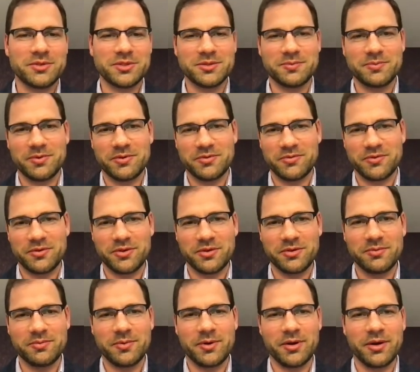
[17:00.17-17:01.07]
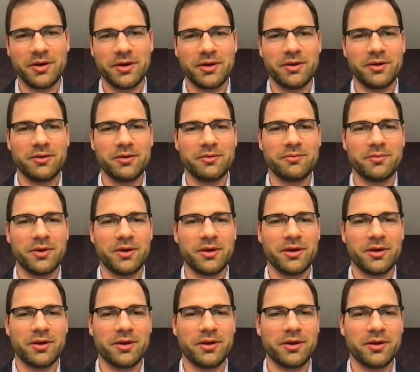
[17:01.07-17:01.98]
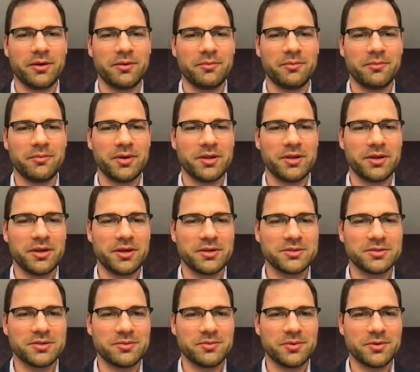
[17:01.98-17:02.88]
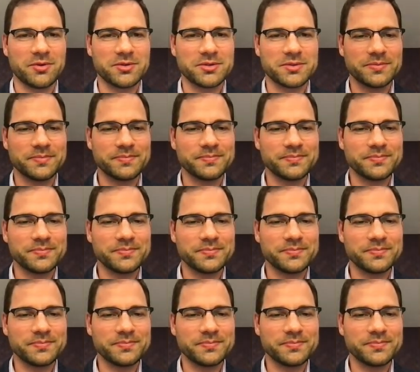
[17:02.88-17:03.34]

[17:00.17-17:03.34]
preferred by many customers